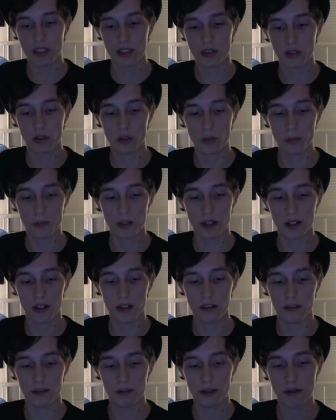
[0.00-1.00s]
the group
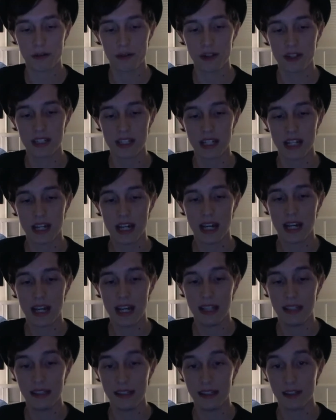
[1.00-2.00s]
of reference
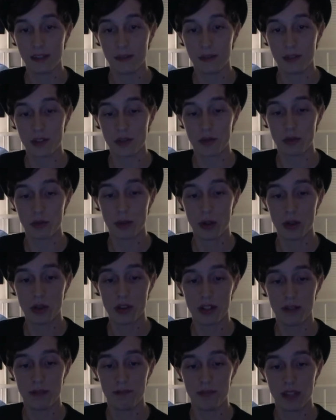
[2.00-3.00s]
and the individual
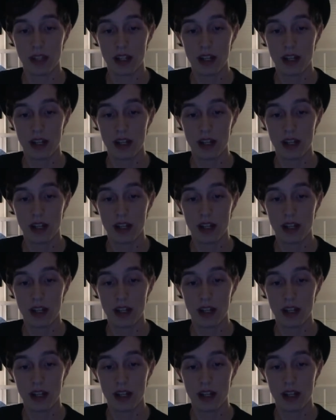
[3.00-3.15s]
person.